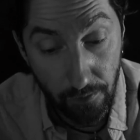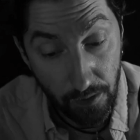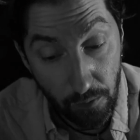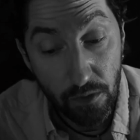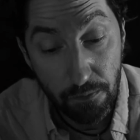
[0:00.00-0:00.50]

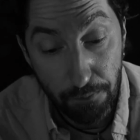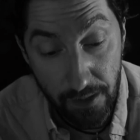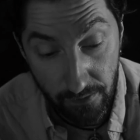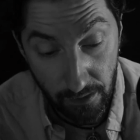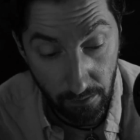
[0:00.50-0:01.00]
He was
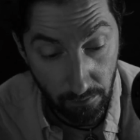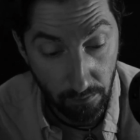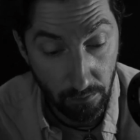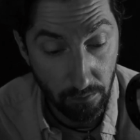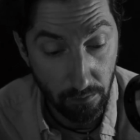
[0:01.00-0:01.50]
busy.
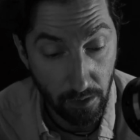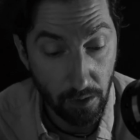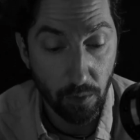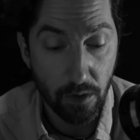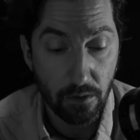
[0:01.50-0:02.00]

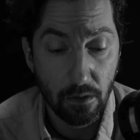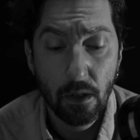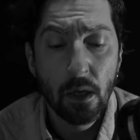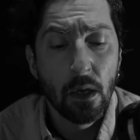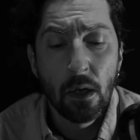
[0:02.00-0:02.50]
He was
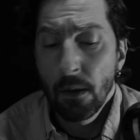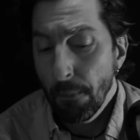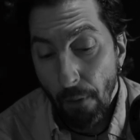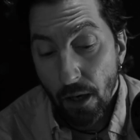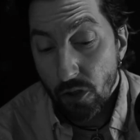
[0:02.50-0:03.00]

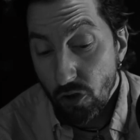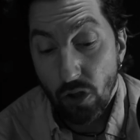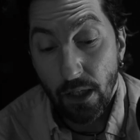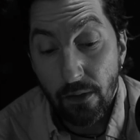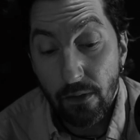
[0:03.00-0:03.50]

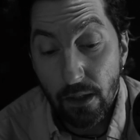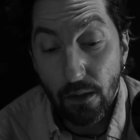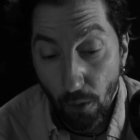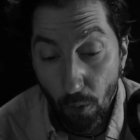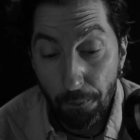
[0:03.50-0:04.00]
much in
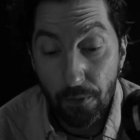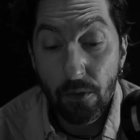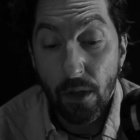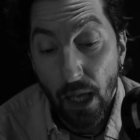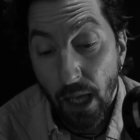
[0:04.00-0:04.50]
the
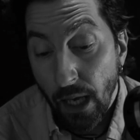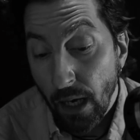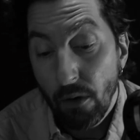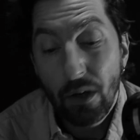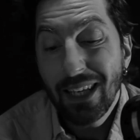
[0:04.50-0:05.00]
open
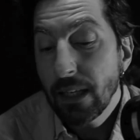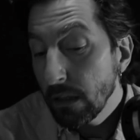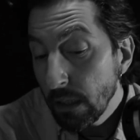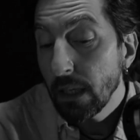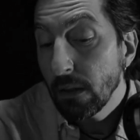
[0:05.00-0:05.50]
air. He
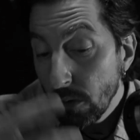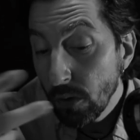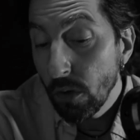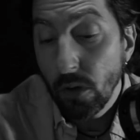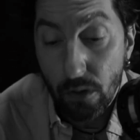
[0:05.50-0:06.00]
did
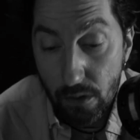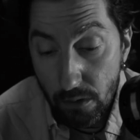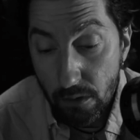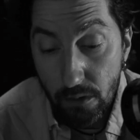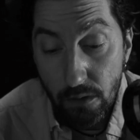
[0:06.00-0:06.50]
good.
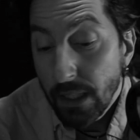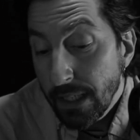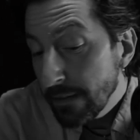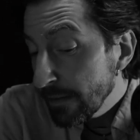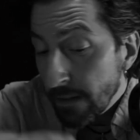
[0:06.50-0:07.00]

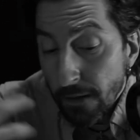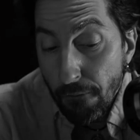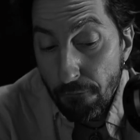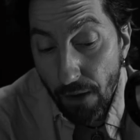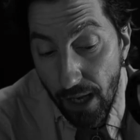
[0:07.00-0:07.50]
His
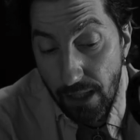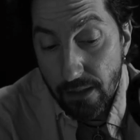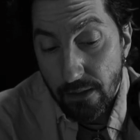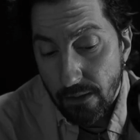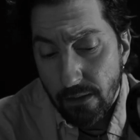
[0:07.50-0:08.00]

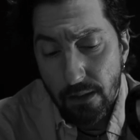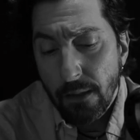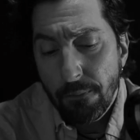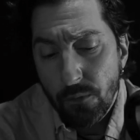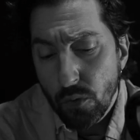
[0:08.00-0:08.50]
face
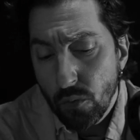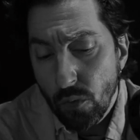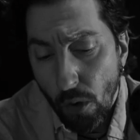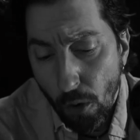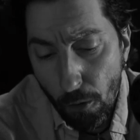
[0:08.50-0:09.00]
seemed
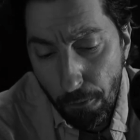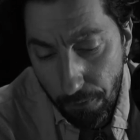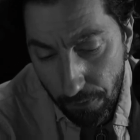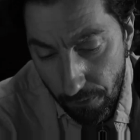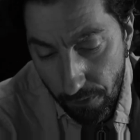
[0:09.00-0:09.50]
to
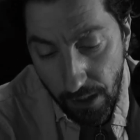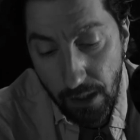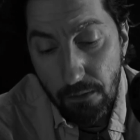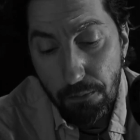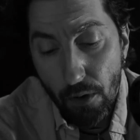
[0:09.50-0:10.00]
open
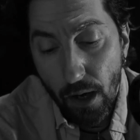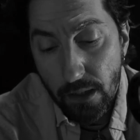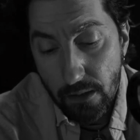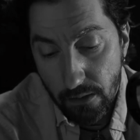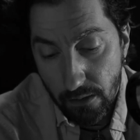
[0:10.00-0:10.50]
and
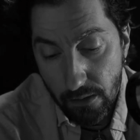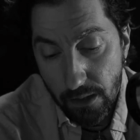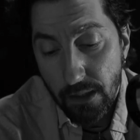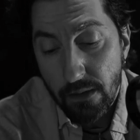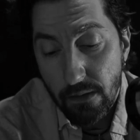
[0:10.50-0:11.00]
brighten
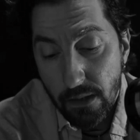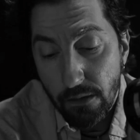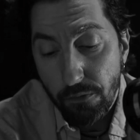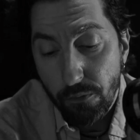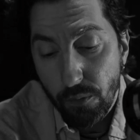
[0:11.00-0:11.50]
as
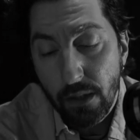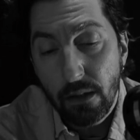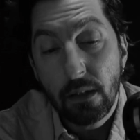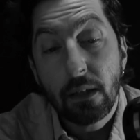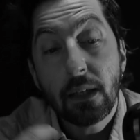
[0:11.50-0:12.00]
if
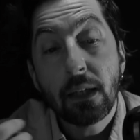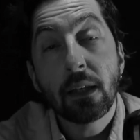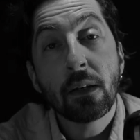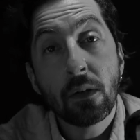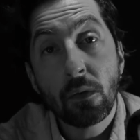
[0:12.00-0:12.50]
with an
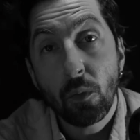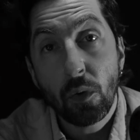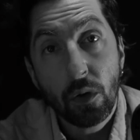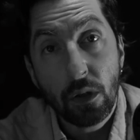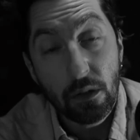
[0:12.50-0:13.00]

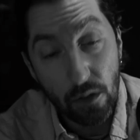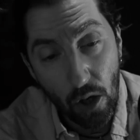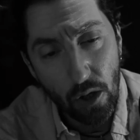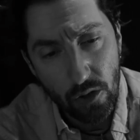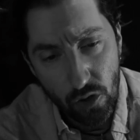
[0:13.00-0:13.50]
inward
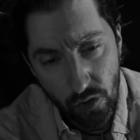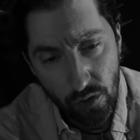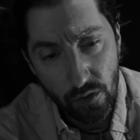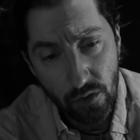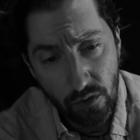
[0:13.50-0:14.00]

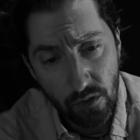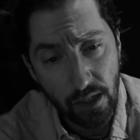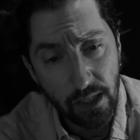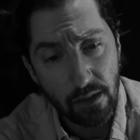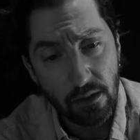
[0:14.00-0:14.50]

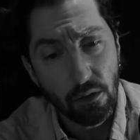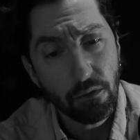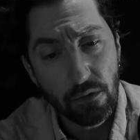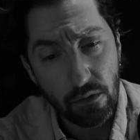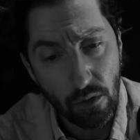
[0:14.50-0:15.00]
consciousness
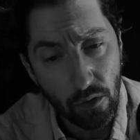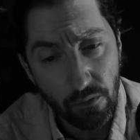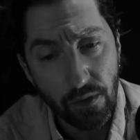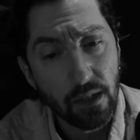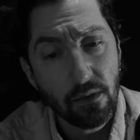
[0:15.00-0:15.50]
of
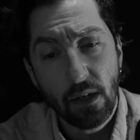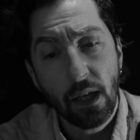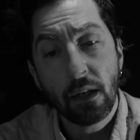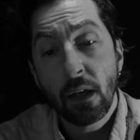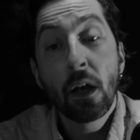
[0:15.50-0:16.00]
service,
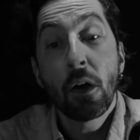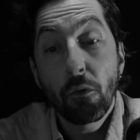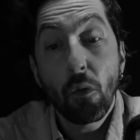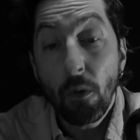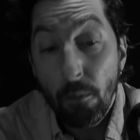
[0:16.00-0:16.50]
and
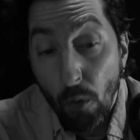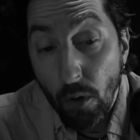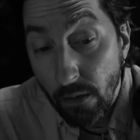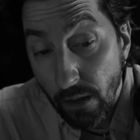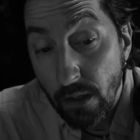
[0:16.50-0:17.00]
for
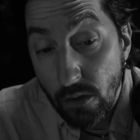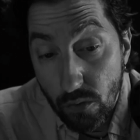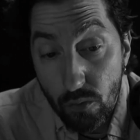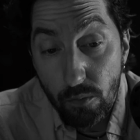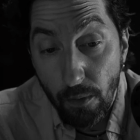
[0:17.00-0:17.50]
more than
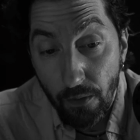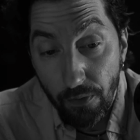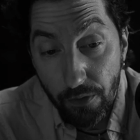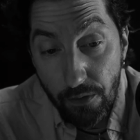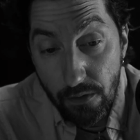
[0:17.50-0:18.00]
2
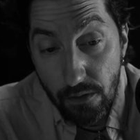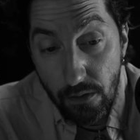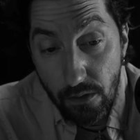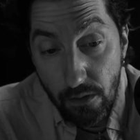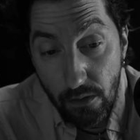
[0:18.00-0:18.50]
months
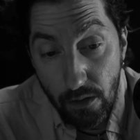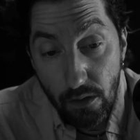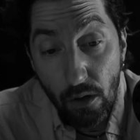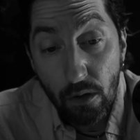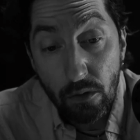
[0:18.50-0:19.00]
the
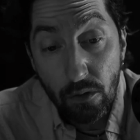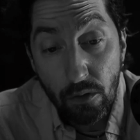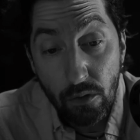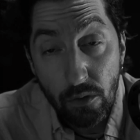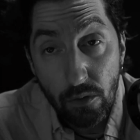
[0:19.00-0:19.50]

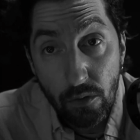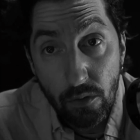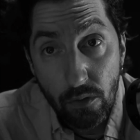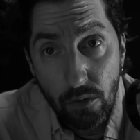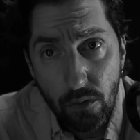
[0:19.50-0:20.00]
doctor
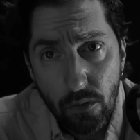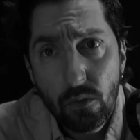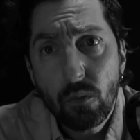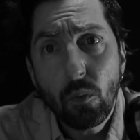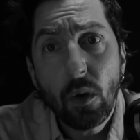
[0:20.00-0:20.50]

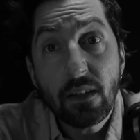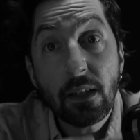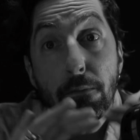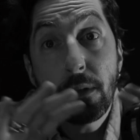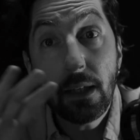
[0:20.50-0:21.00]
was
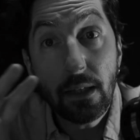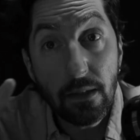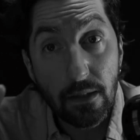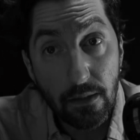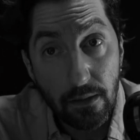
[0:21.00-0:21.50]
at
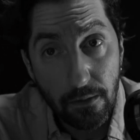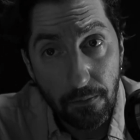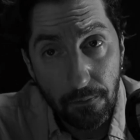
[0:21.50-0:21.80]
peace.